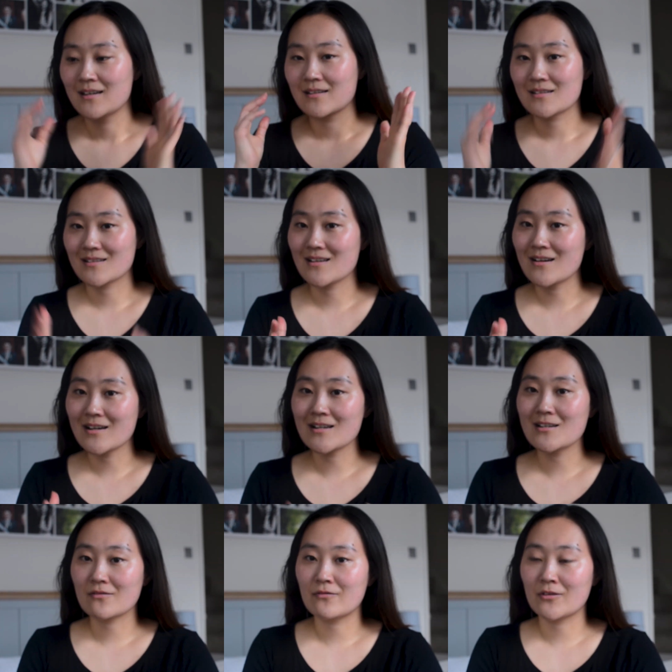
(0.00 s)

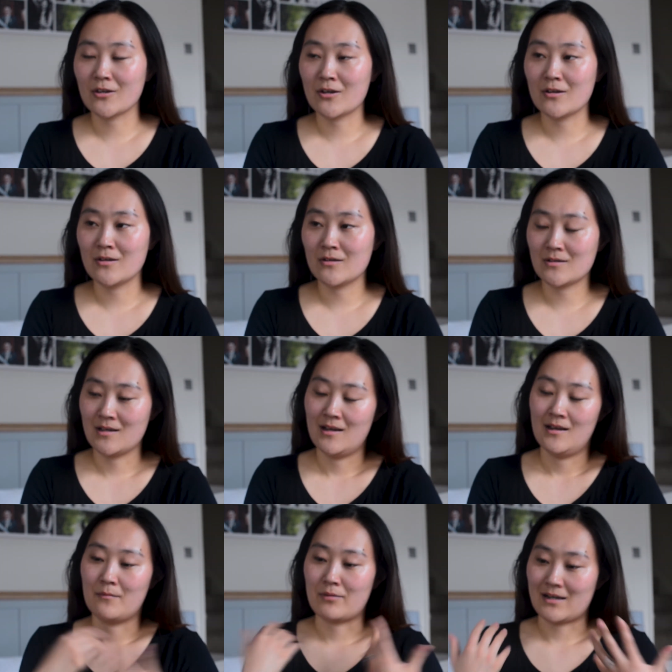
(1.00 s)
designed for those
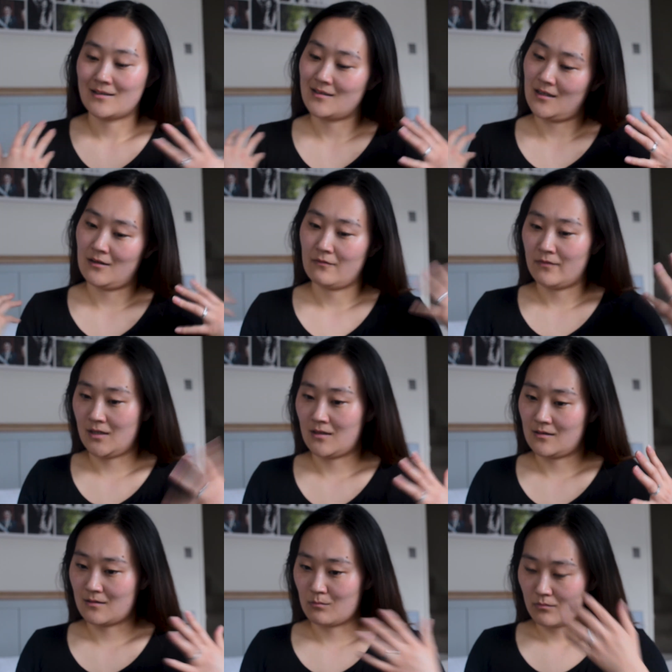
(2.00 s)
practicing
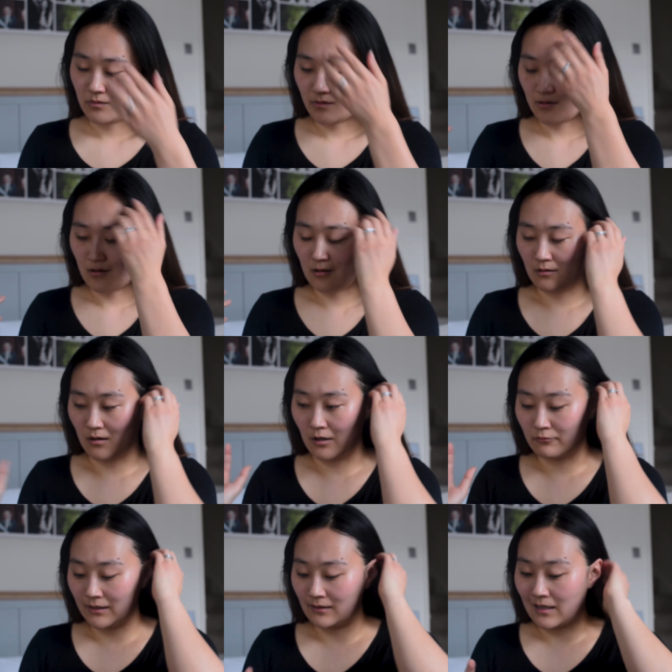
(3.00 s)
veganism. So I
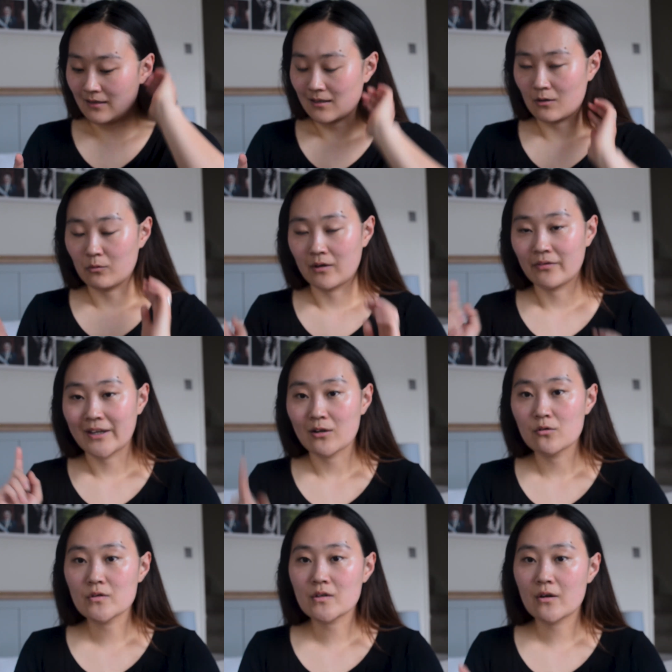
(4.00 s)
really like that one. They
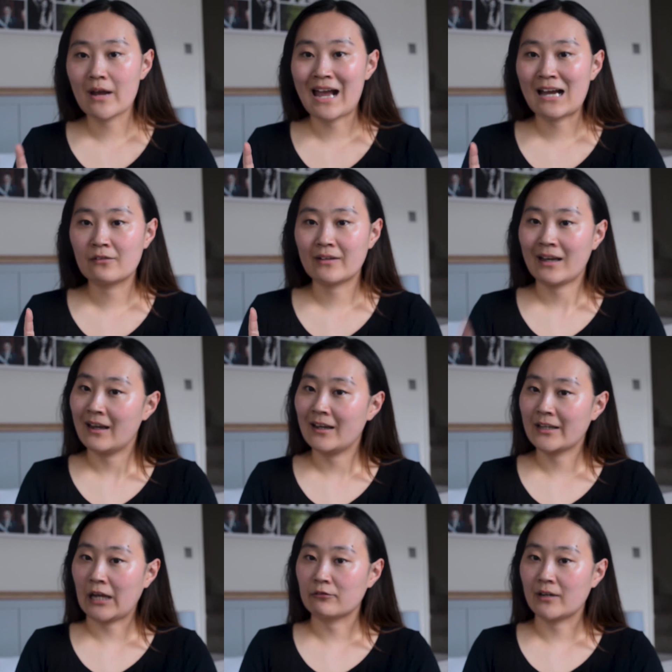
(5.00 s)
also have a
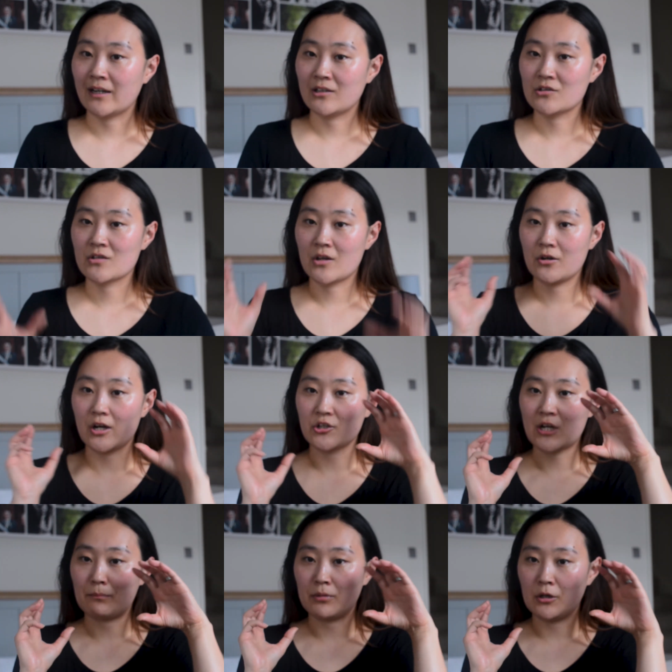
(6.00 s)
hair care range, so a
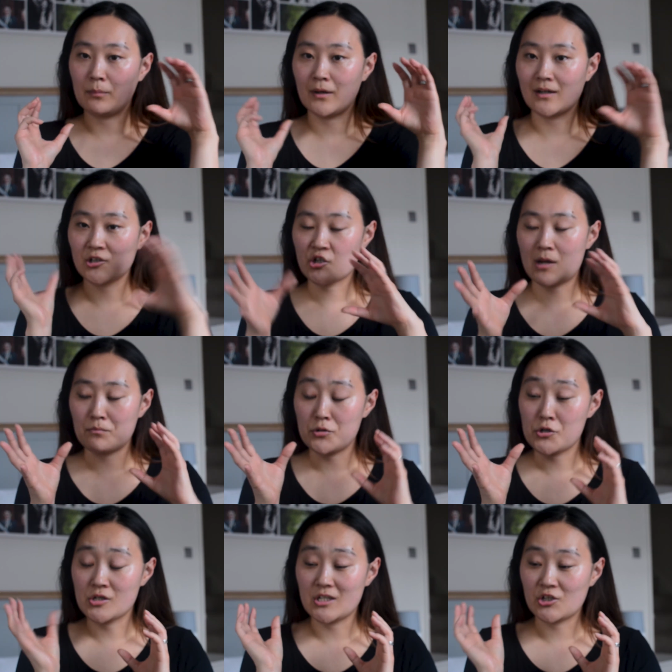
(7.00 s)
shampoo bar and a
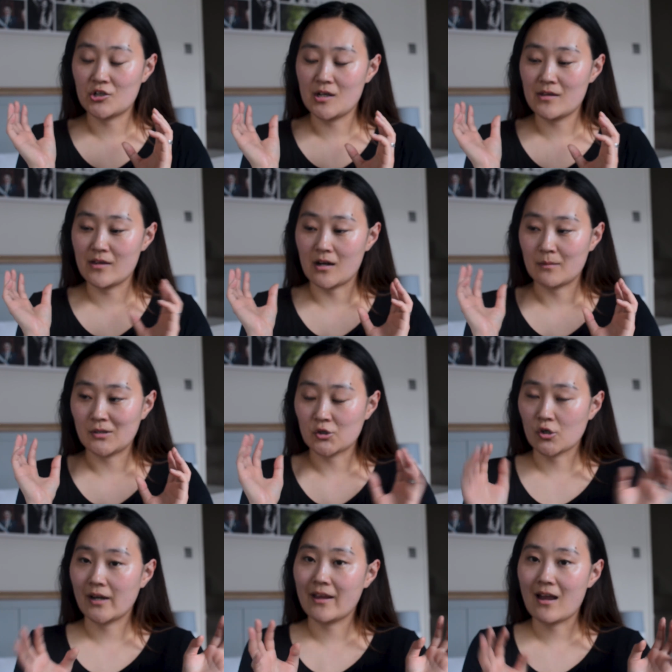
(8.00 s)
shampoo conditioner that I've been
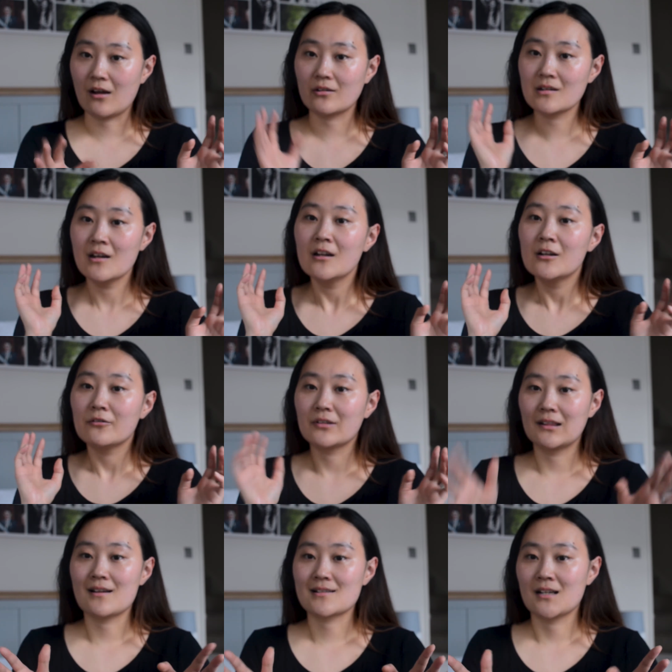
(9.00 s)
trying out for
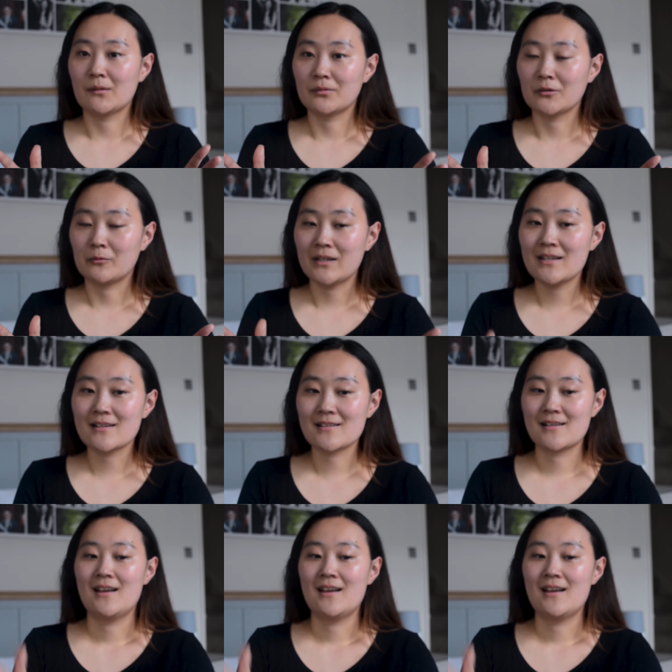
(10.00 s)
the last couple of weeks.